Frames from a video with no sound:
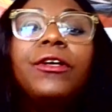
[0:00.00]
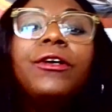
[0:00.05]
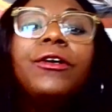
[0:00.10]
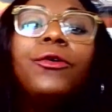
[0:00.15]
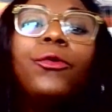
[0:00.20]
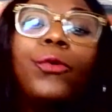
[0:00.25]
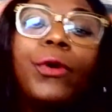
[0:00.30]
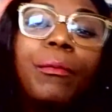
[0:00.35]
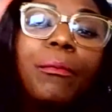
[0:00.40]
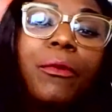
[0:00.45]

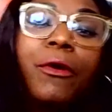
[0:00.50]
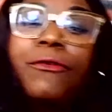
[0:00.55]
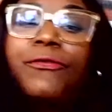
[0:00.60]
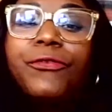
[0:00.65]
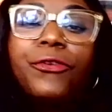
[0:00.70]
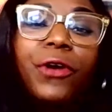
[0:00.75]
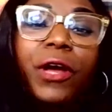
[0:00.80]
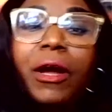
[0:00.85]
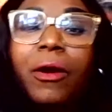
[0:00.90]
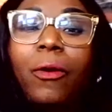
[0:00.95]
we move
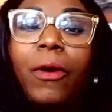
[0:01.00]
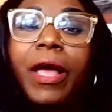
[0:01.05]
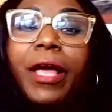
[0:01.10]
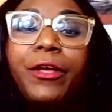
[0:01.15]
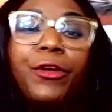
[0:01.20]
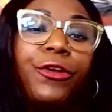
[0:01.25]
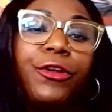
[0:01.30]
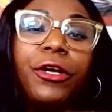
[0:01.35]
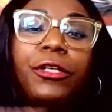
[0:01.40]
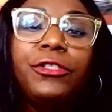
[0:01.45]
you away.
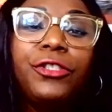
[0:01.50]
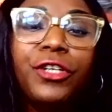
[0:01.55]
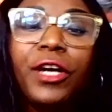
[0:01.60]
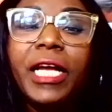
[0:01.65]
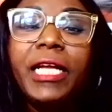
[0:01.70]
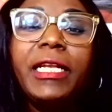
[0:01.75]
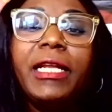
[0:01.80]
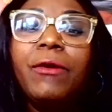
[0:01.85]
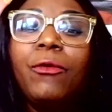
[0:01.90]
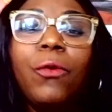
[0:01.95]
You don't
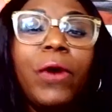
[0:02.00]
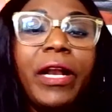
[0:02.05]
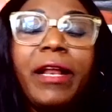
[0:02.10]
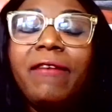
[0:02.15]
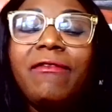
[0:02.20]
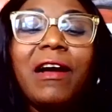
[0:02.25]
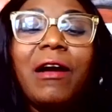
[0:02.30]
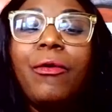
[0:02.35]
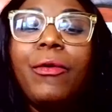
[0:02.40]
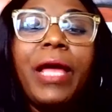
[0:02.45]
join
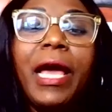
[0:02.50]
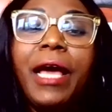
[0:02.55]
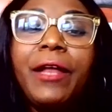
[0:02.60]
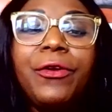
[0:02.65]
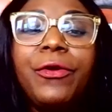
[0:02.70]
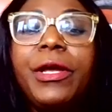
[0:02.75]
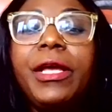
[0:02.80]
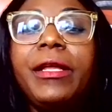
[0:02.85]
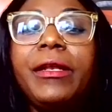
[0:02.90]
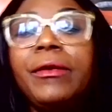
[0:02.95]
whatever we are
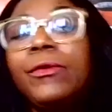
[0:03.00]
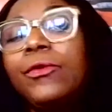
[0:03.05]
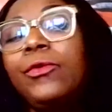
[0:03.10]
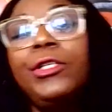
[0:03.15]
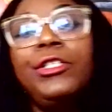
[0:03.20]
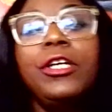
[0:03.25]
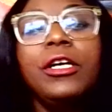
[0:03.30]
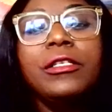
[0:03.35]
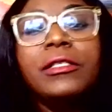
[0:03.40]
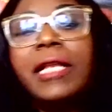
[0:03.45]
doing. We
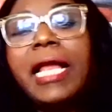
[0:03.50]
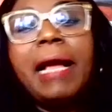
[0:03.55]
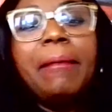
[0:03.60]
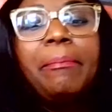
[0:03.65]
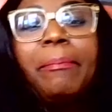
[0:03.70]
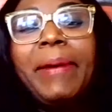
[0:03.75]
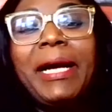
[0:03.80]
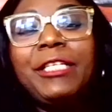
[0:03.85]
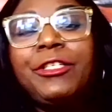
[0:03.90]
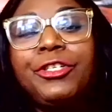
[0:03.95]
just
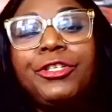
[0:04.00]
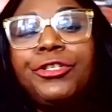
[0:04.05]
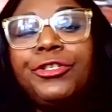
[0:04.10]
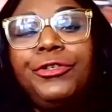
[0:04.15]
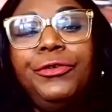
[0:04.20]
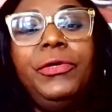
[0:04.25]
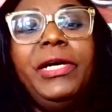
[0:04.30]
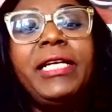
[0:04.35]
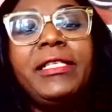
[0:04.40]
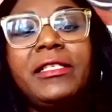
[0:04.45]
like push
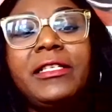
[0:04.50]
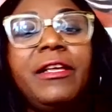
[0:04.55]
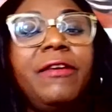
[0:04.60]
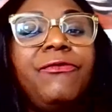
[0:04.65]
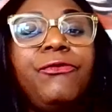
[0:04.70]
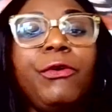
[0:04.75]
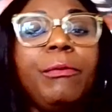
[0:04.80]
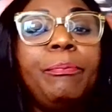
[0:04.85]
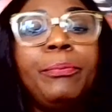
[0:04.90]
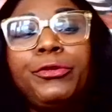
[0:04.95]
you as
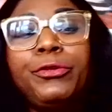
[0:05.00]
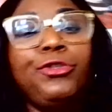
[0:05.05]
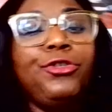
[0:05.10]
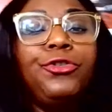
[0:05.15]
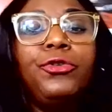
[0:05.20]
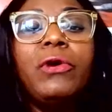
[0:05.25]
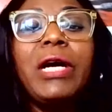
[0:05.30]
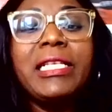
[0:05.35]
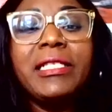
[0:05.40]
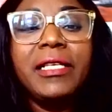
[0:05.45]
if we push
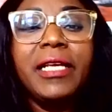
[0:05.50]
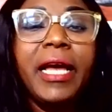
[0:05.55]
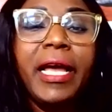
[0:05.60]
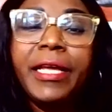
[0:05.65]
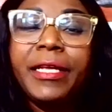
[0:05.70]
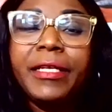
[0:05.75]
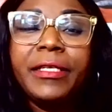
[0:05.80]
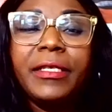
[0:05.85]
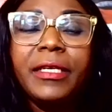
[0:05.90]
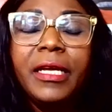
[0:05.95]
you
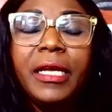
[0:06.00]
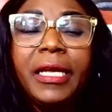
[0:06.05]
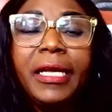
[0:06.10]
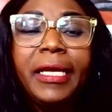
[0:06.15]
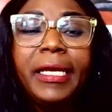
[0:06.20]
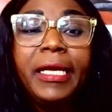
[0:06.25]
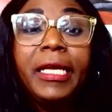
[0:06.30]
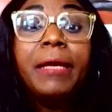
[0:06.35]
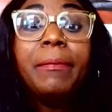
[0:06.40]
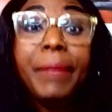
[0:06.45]
aside.
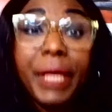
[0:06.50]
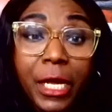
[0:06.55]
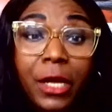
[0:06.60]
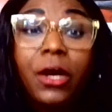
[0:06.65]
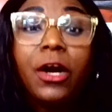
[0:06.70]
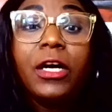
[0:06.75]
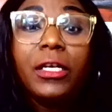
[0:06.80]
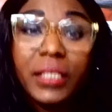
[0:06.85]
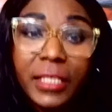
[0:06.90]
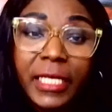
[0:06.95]

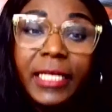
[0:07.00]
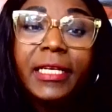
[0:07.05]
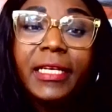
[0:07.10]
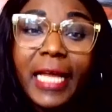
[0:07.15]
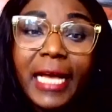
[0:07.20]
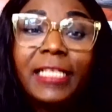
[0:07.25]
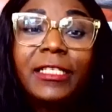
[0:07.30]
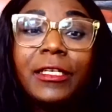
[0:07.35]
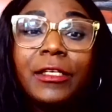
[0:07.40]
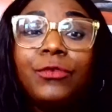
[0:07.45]
Because in
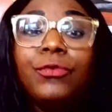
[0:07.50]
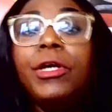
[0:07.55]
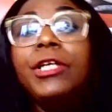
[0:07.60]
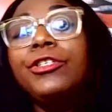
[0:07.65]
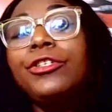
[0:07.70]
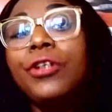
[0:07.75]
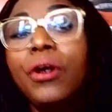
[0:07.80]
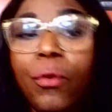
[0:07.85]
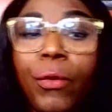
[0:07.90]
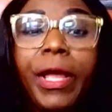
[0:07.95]
that
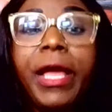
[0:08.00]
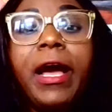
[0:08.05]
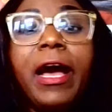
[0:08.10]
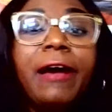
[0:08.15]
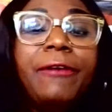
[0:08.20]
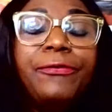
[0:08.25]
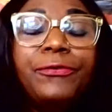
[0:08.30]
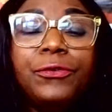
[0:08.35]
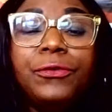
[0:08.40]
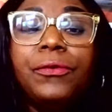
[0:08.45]
situation, we
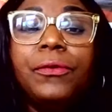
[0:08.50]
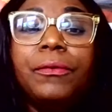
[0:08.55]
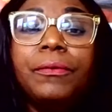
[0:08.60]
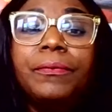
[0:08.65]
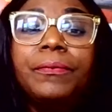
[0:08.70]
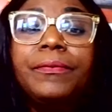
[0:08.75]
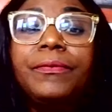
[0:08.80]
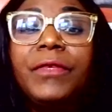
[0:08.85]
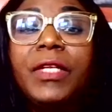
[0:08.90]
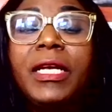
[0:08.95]
have to.
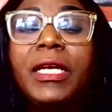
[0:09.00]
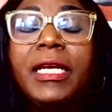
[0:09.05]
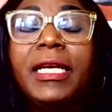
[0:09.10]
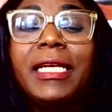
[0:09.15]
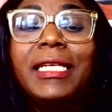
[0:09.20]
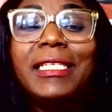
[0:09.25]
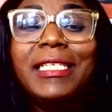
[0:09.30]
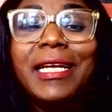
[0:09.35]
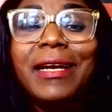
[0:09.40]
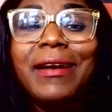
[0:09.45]

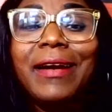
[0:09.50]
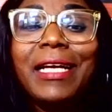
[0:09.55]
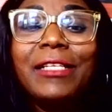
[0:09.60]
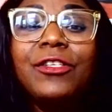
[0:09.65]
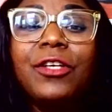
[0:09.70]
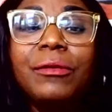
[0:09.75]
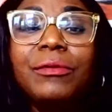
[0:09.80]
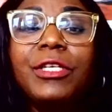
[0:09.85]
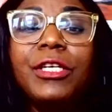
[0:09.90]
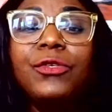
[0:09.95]
There are
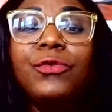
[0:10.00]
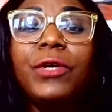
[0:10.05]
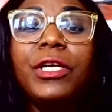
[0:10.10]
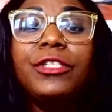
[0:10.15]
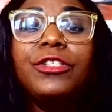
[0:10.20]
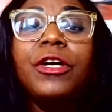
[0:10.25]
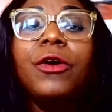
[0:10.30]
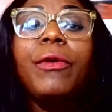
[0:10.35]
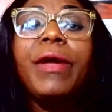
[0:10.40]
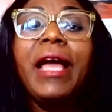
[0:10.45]
some
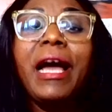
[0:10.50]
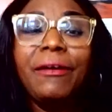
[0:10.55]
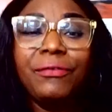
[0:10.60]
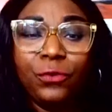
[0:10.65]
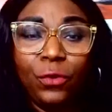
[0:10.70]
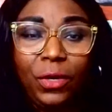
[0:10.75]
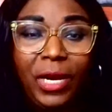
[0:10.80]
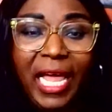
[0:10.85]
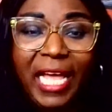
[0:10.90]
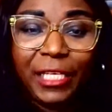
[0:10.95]
situations we have
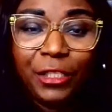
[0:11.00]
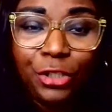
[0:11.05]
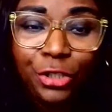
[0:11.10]
to like